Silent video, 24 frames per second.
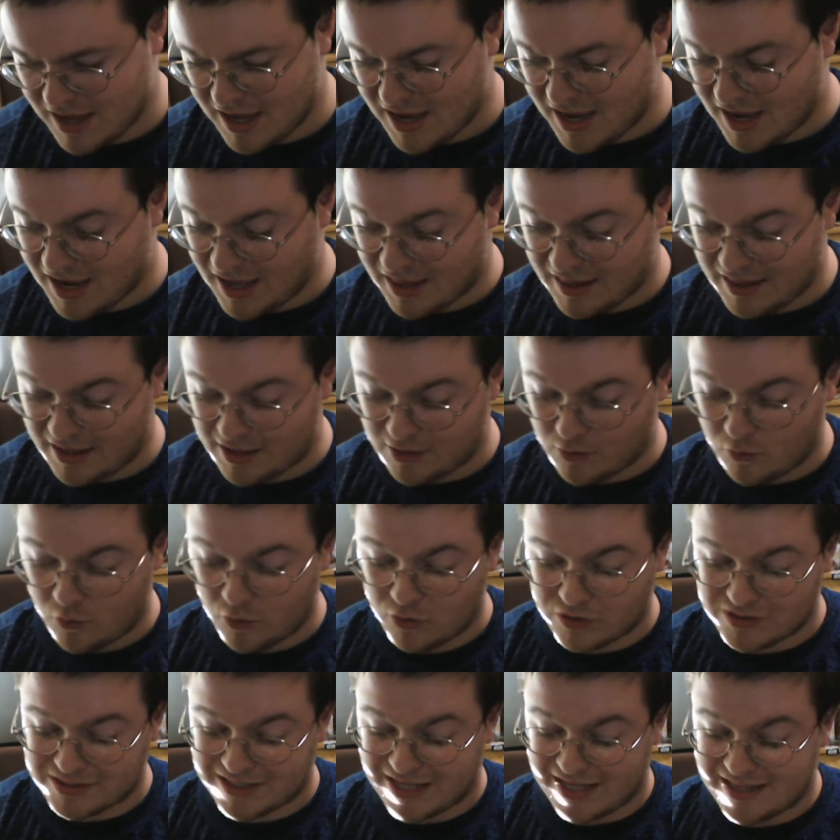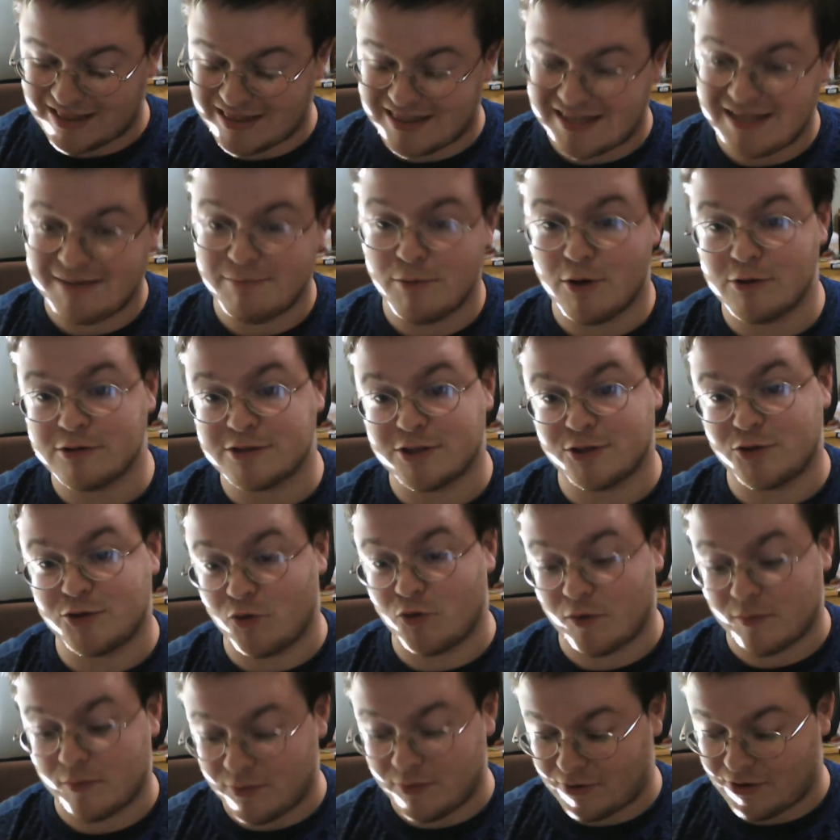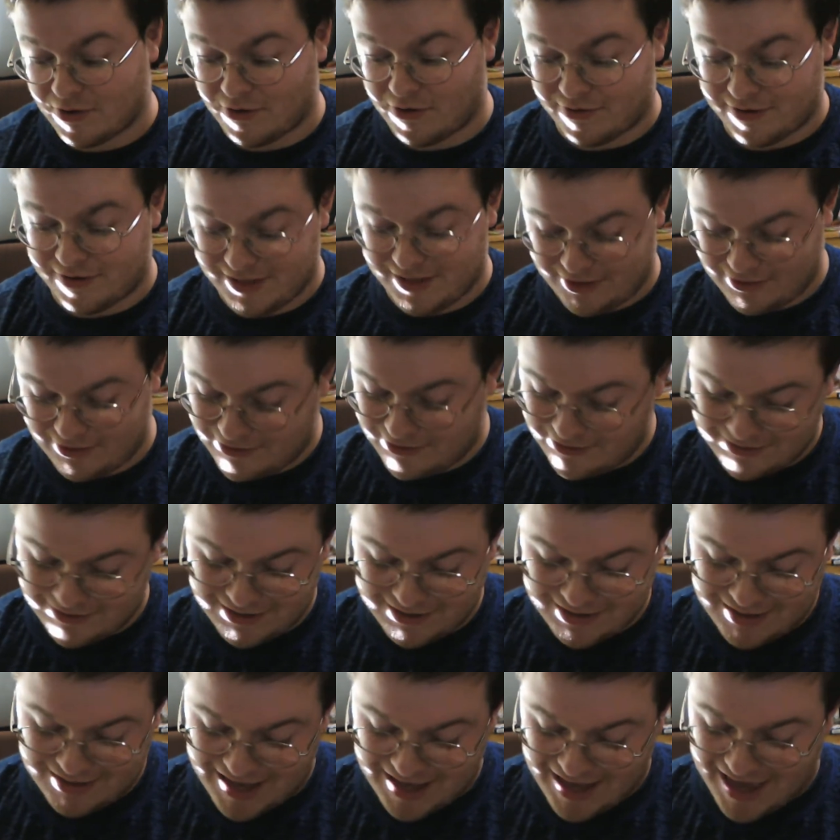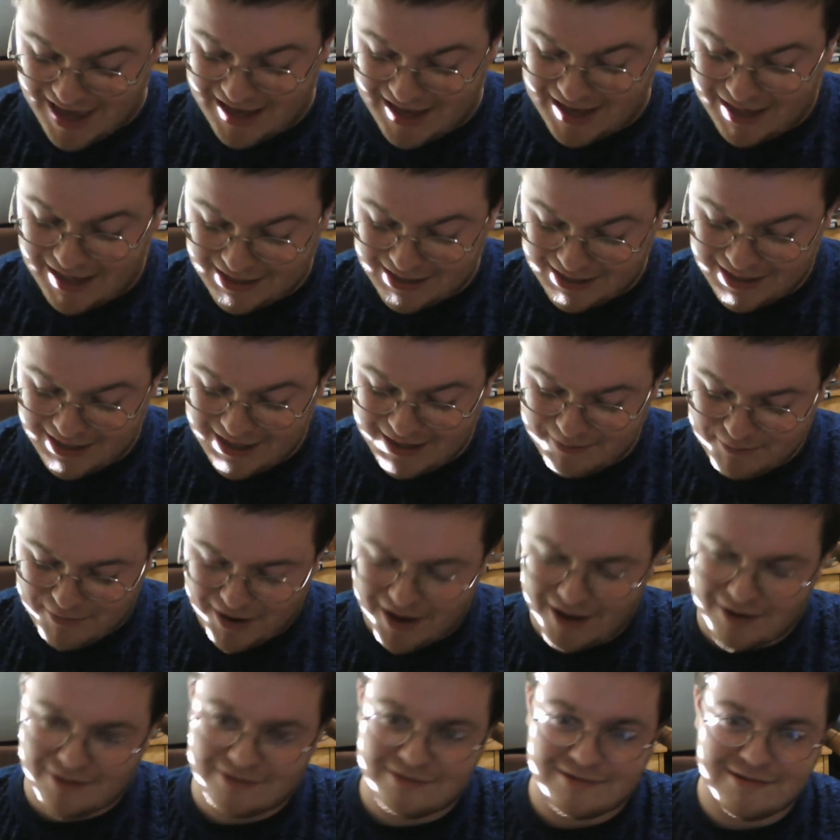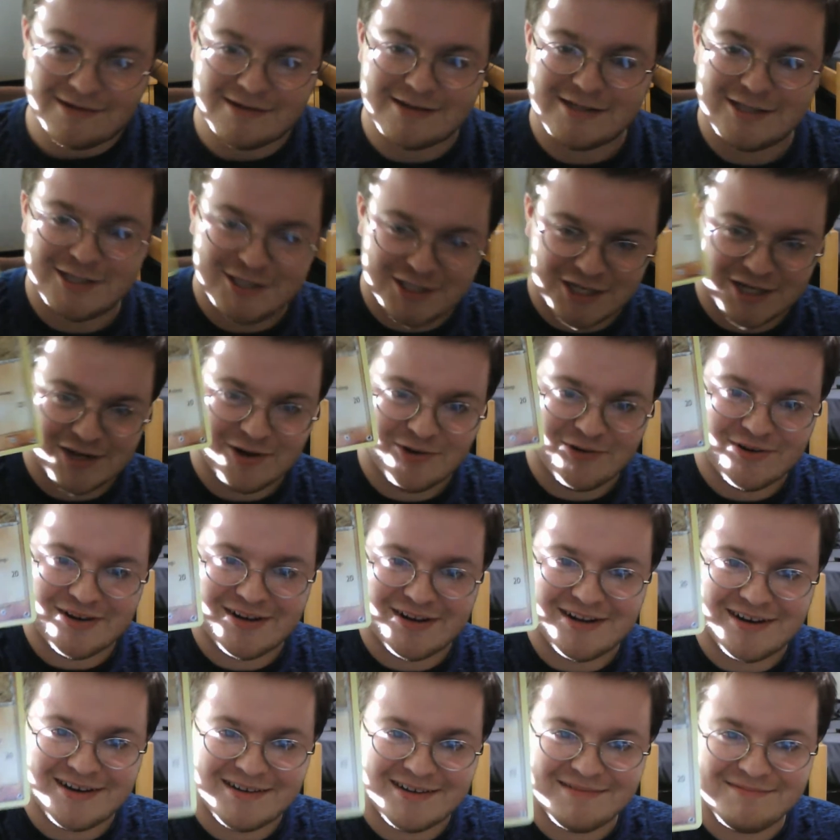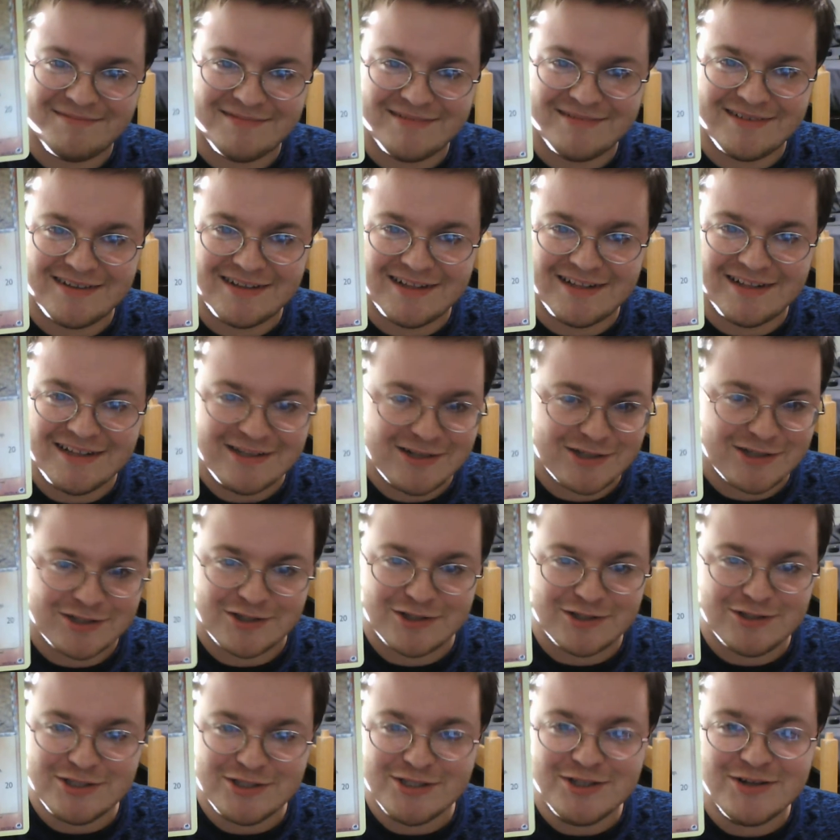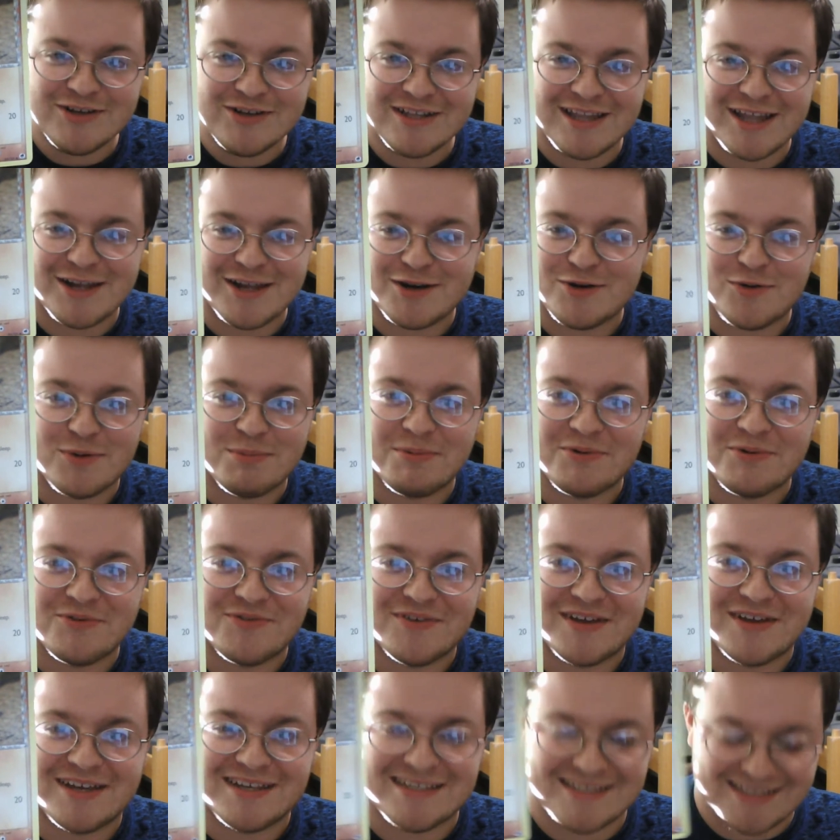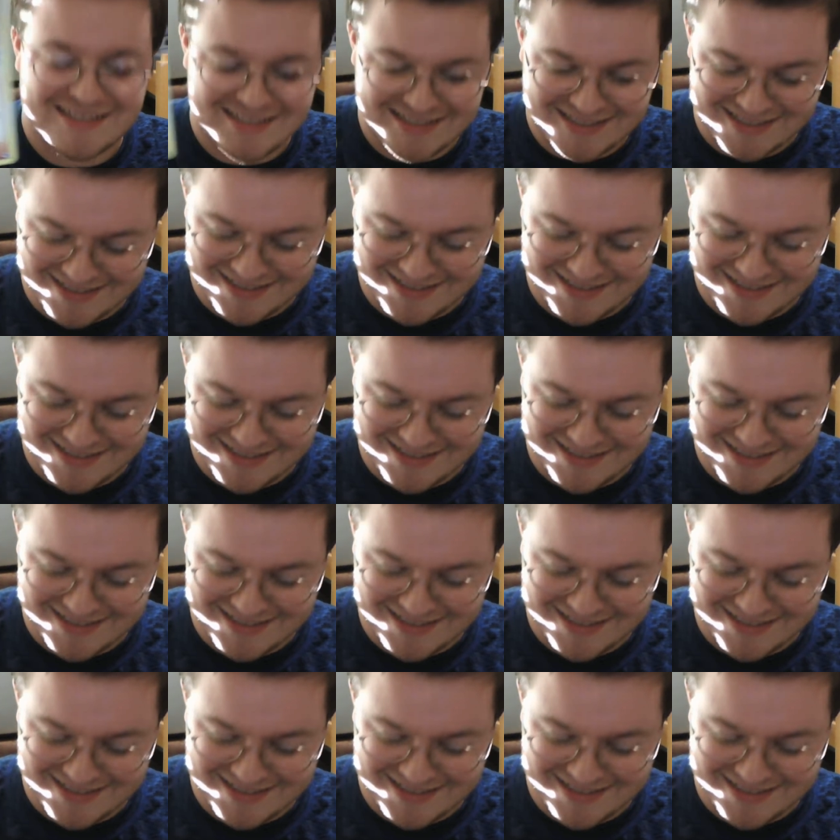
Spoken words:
And then, of course, the most adorable card here, a clay model Chikorita. Just look at that adorable face.